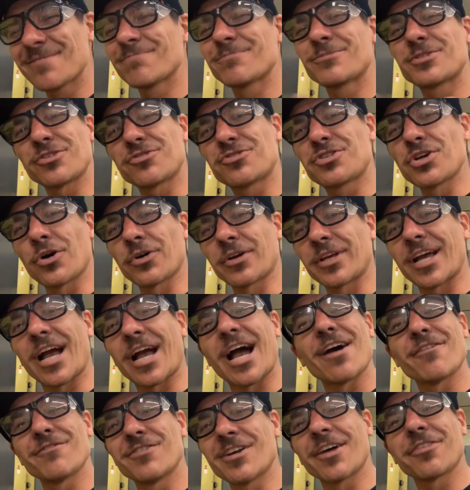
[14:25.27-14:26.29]
Just joking.
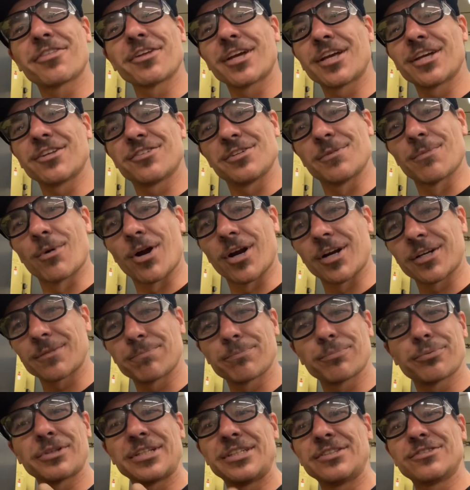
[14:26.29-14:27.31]
I have nothing against you, Mark.
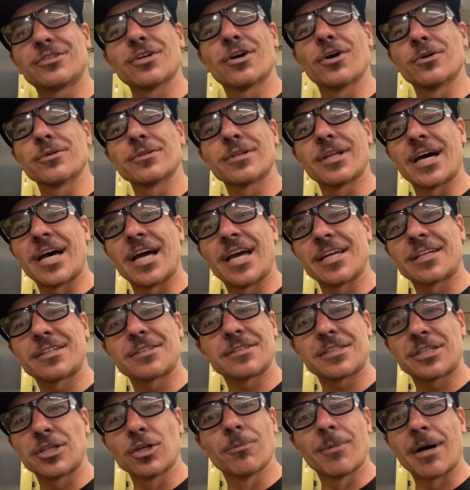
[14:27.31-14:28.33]
Please don't, like,
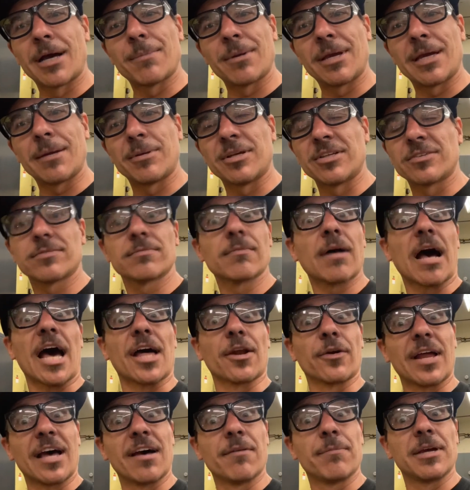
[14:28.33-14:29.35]
kill my babies. I
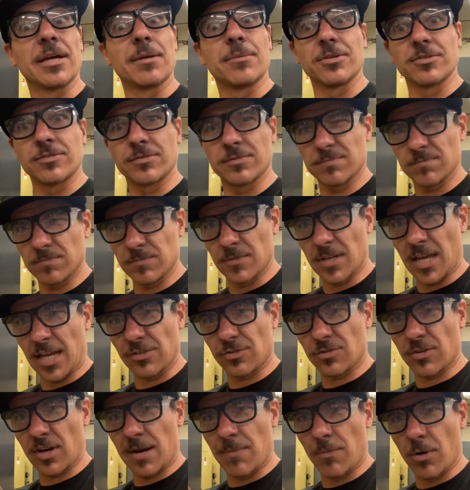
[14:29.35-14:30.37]
don't have babies. Nice
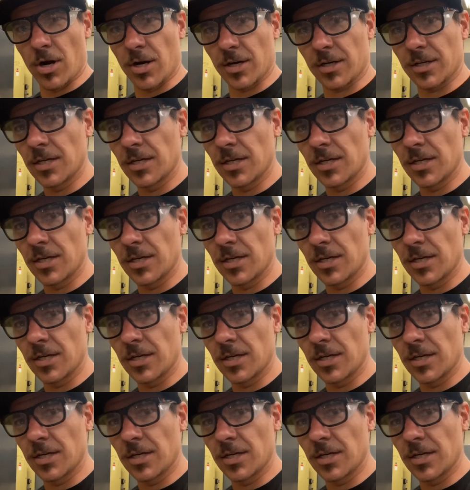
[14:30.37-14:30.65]
try, Mark.